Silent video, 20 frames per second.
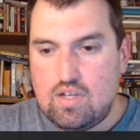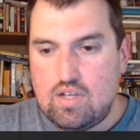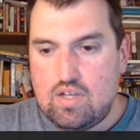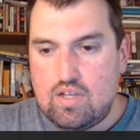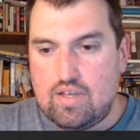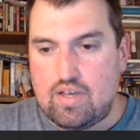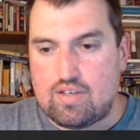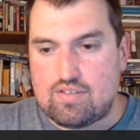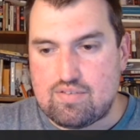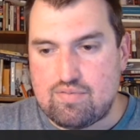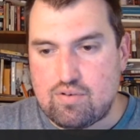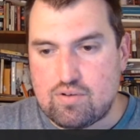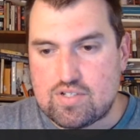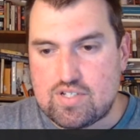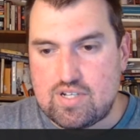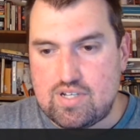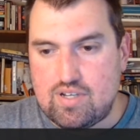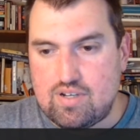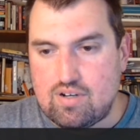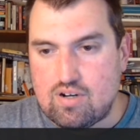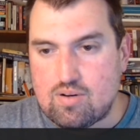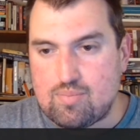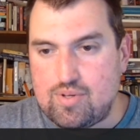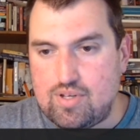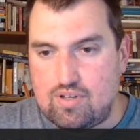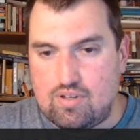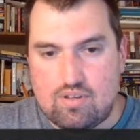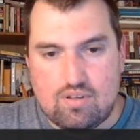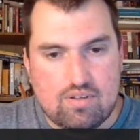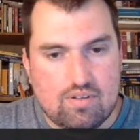Yes, and 1st Canadian
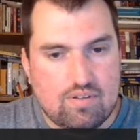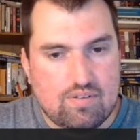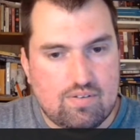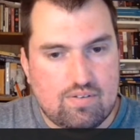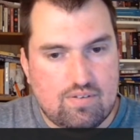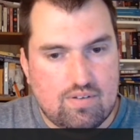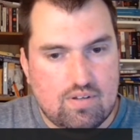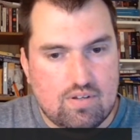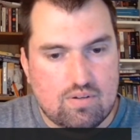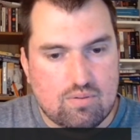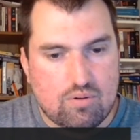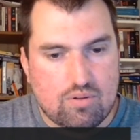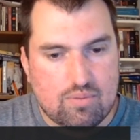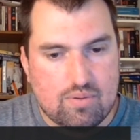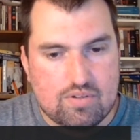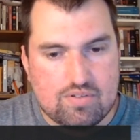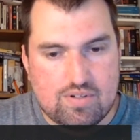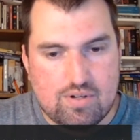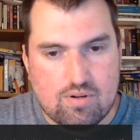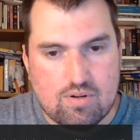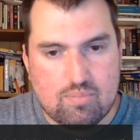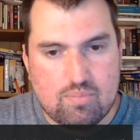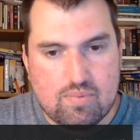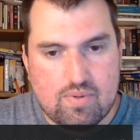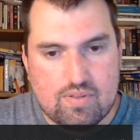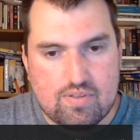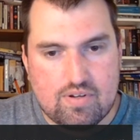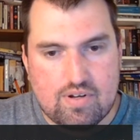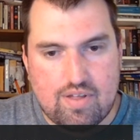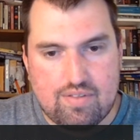Army is in Northwest Europe
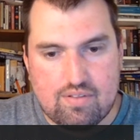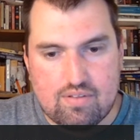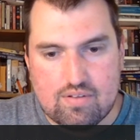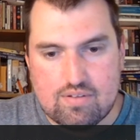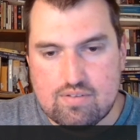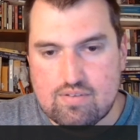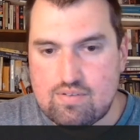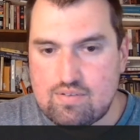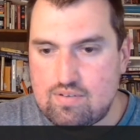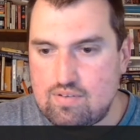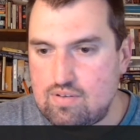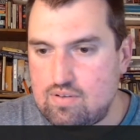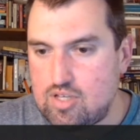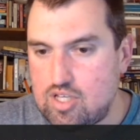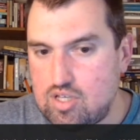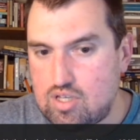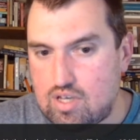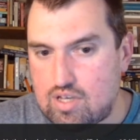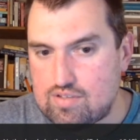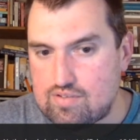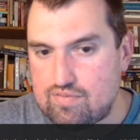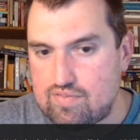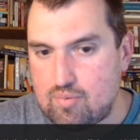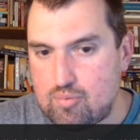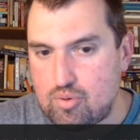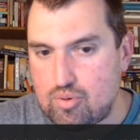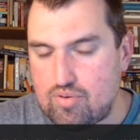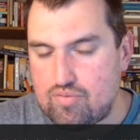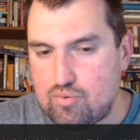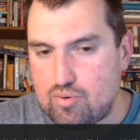and the Netherlands. That's a
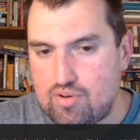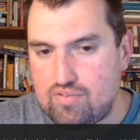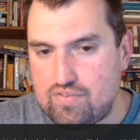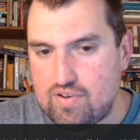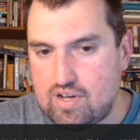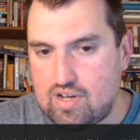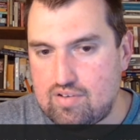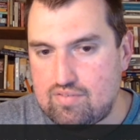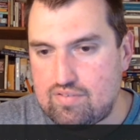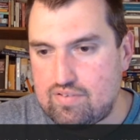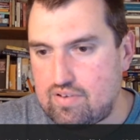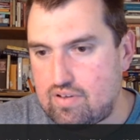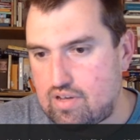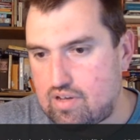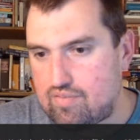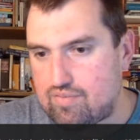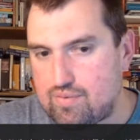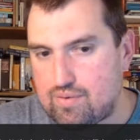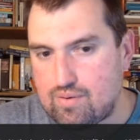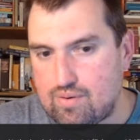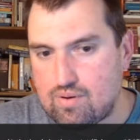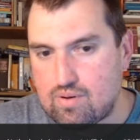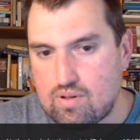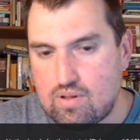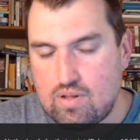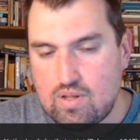February 45 after